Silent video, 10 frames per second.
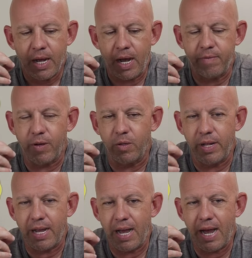I felt
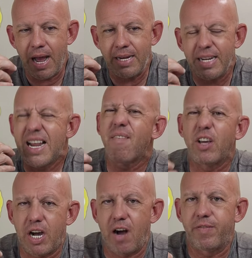like I didn't have
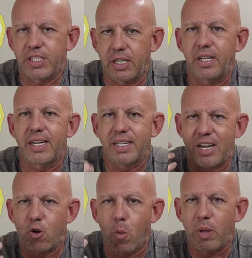the confidence to collect as
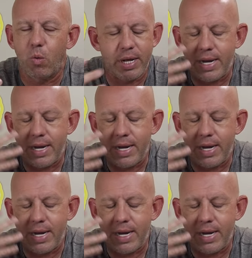I normally would.